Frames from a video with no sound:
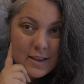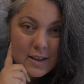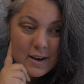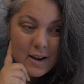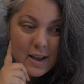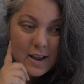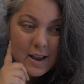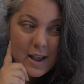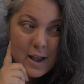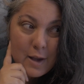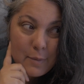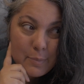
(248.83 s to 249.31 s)
and
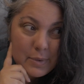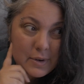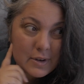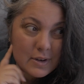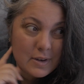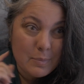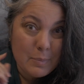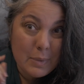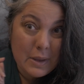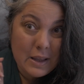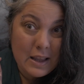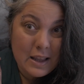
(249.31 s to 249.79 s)
I happened
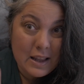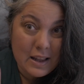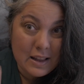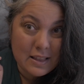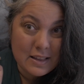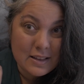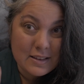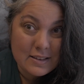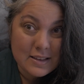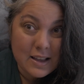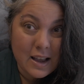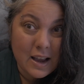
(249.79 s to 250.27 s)
to be in
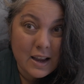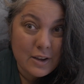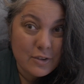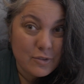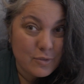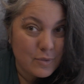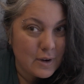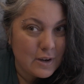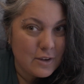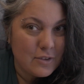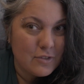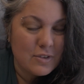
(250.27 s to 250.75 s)
the size
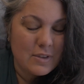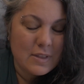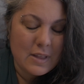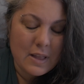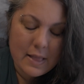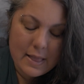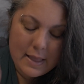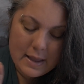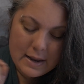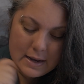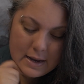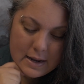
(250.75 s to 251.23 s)
range
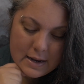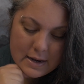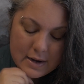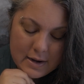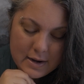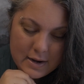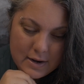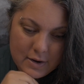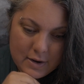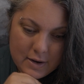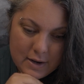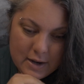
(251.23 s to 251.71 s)
that they
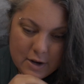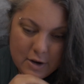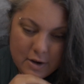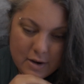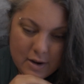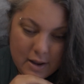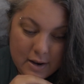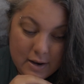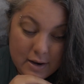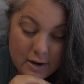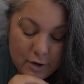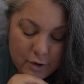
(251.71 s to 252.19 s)
needed
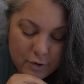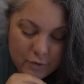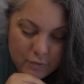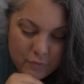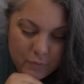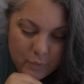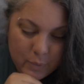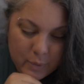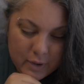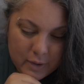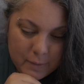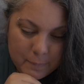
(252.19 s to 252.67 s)
a knitter
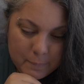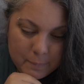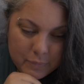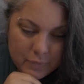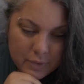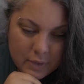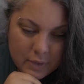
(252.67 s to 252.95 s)
for.